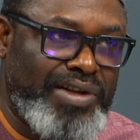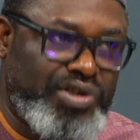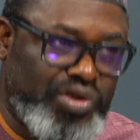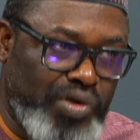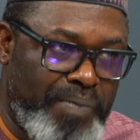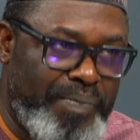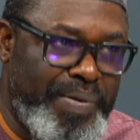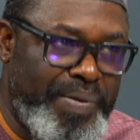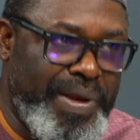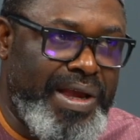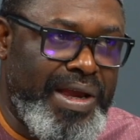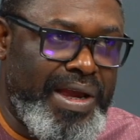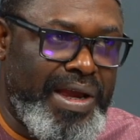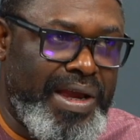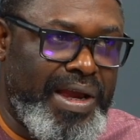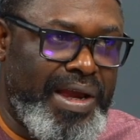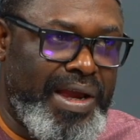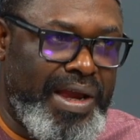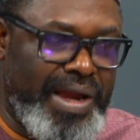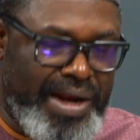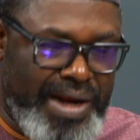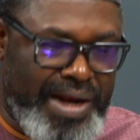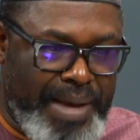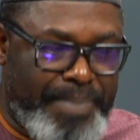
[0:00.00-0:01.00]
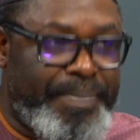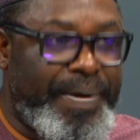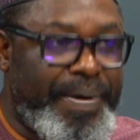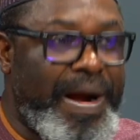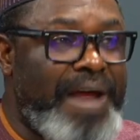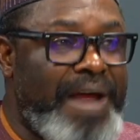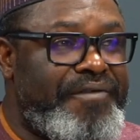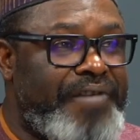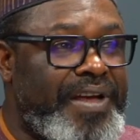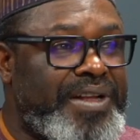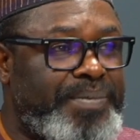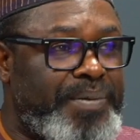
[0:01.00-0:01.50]
be in a
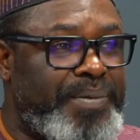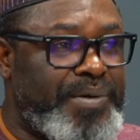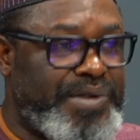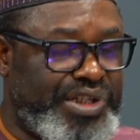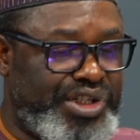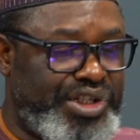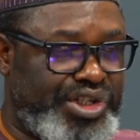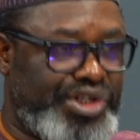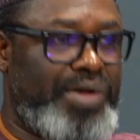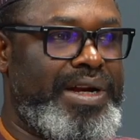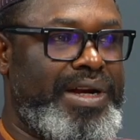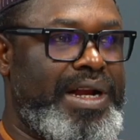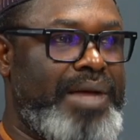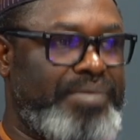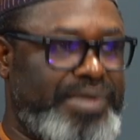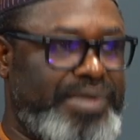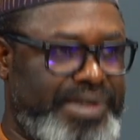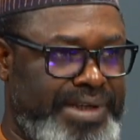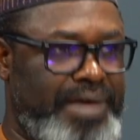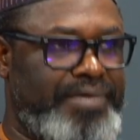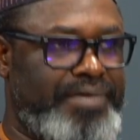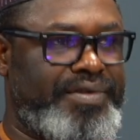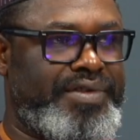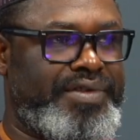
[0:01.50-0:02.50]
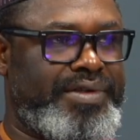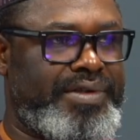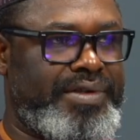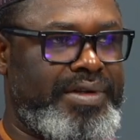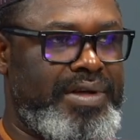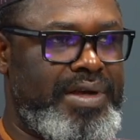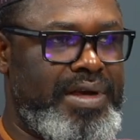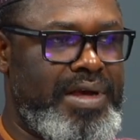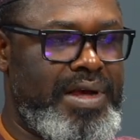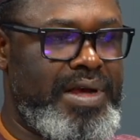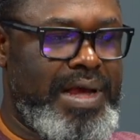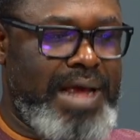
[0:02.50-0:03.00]
private position themselves,
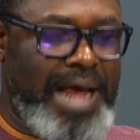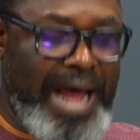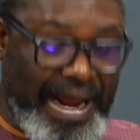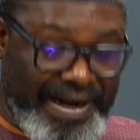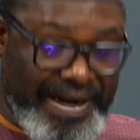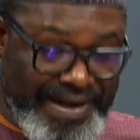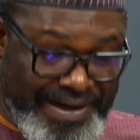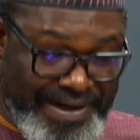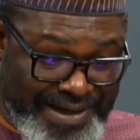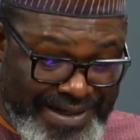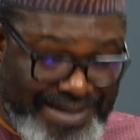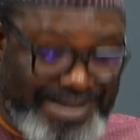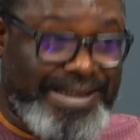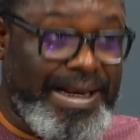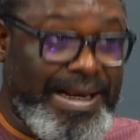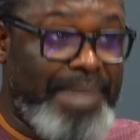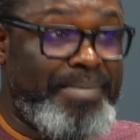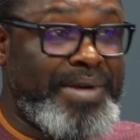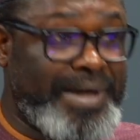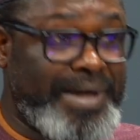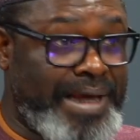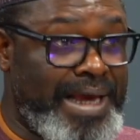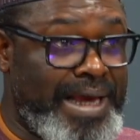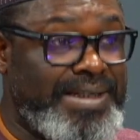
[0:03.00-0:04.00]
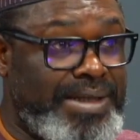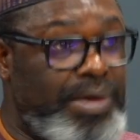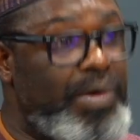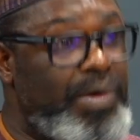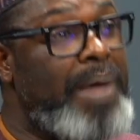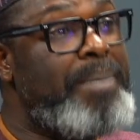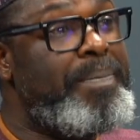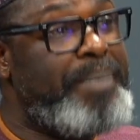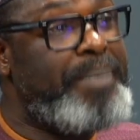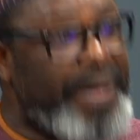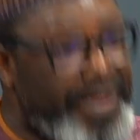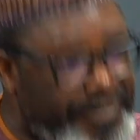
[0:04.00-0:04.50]
and this same case they were
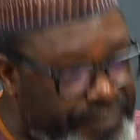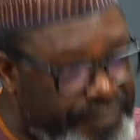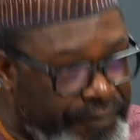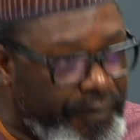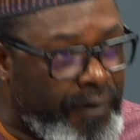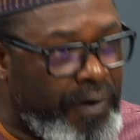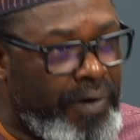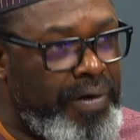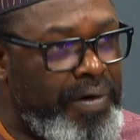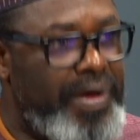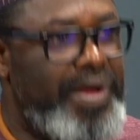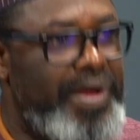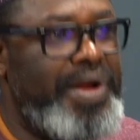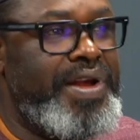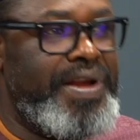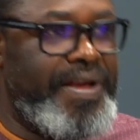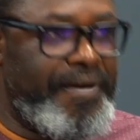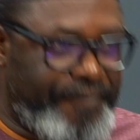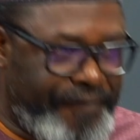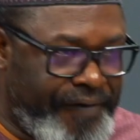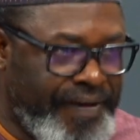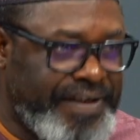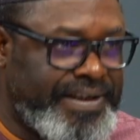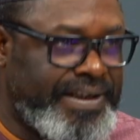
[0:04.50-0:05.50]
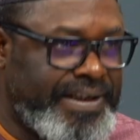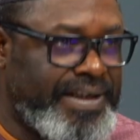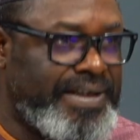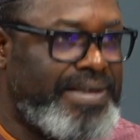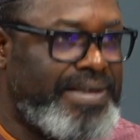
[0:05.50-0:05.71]
paid for, they face it,